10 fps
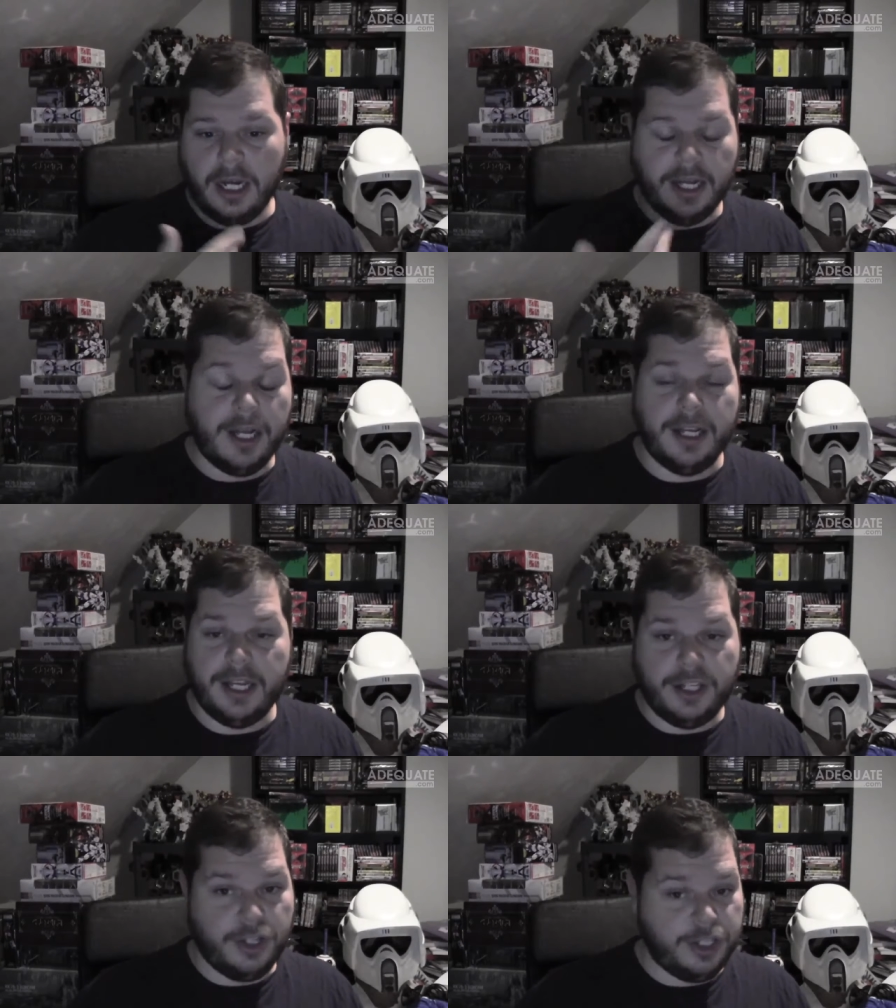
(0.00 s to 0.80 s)

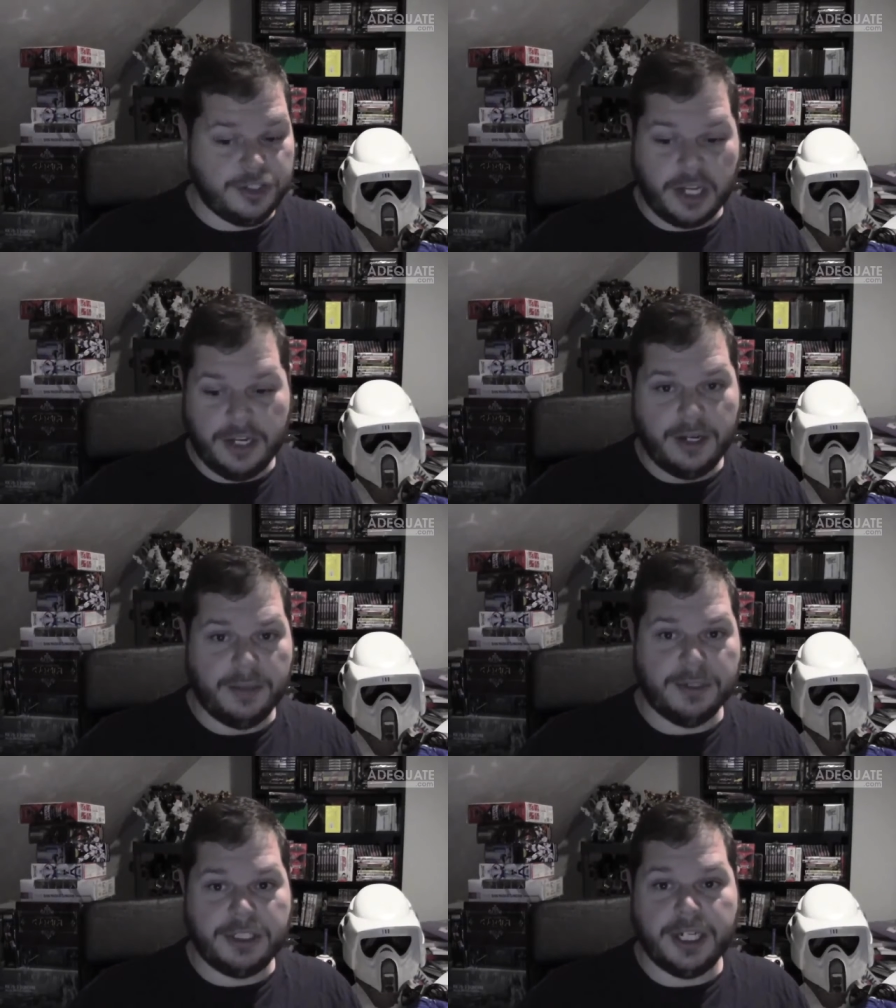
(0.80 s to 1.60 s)
Again, you can just kind of
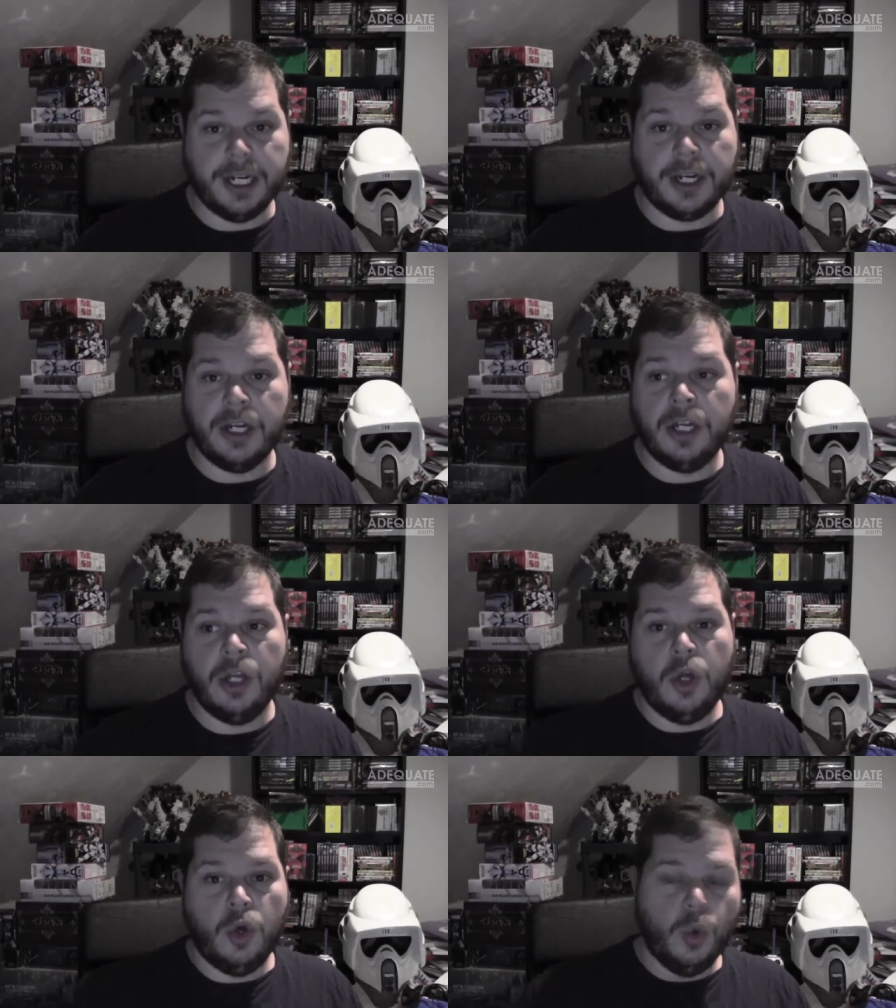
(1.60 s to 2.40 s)
double check
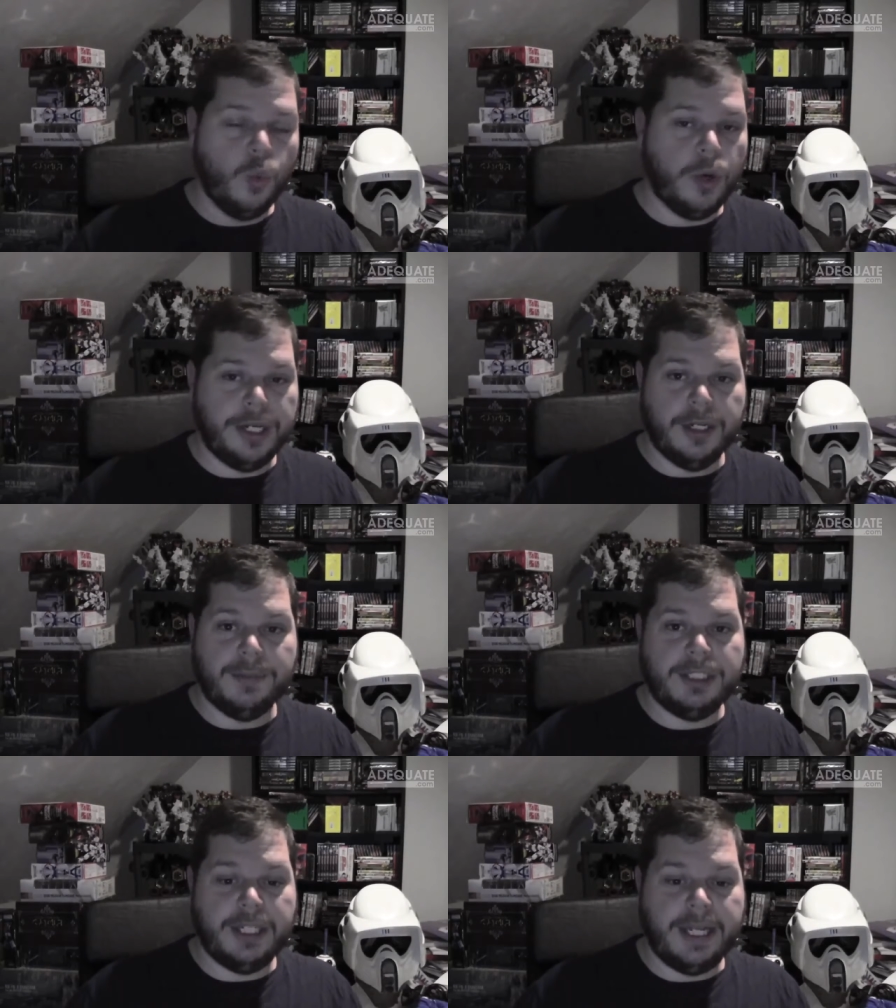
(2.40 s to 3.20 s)
what
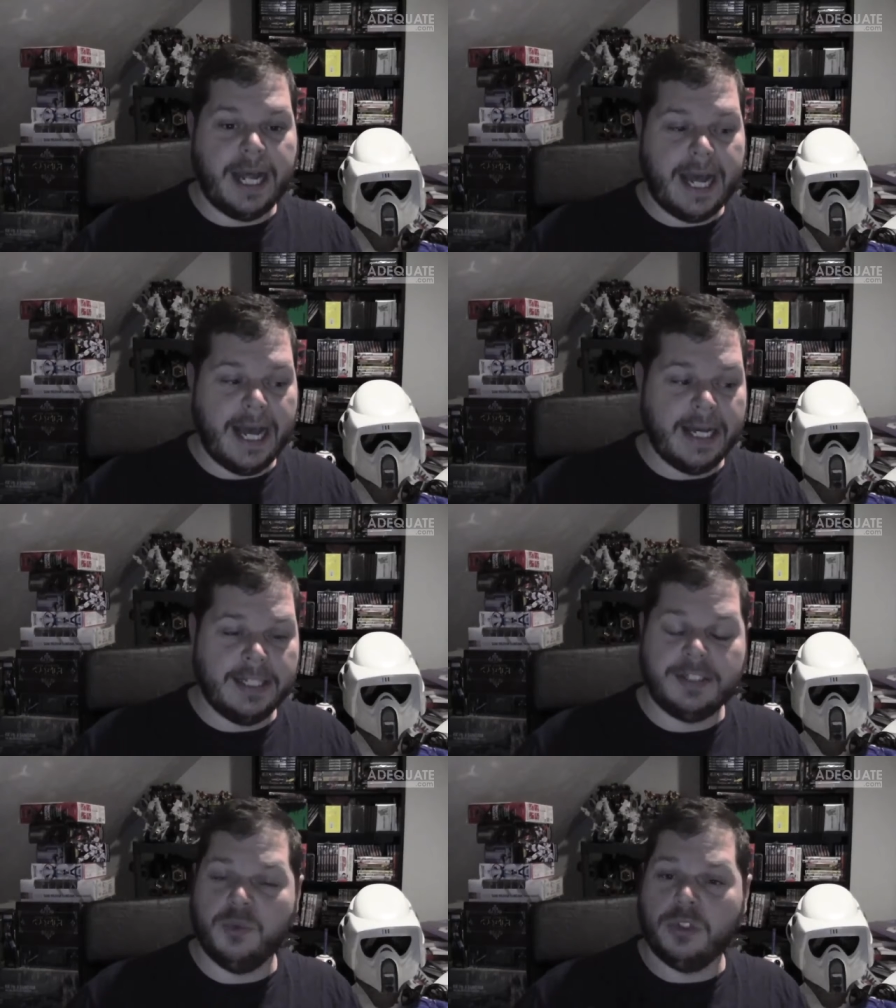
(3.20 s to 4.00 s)
your machine
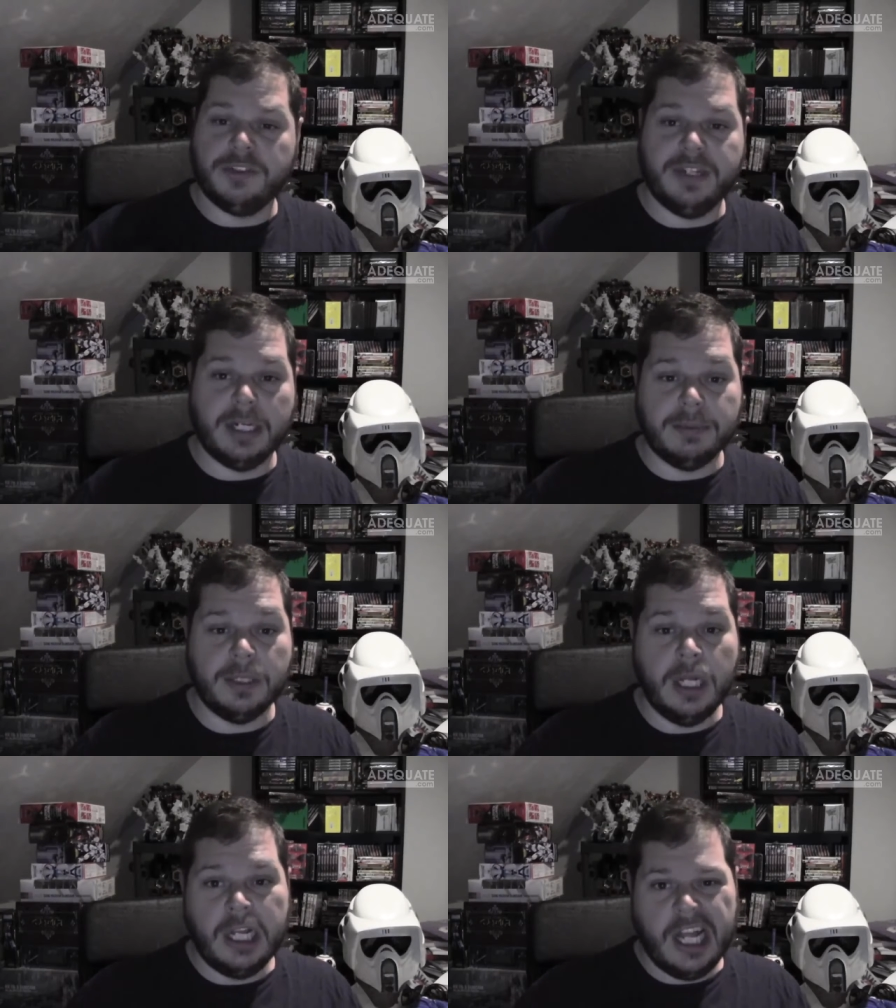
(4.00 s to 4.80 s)
has and what's available.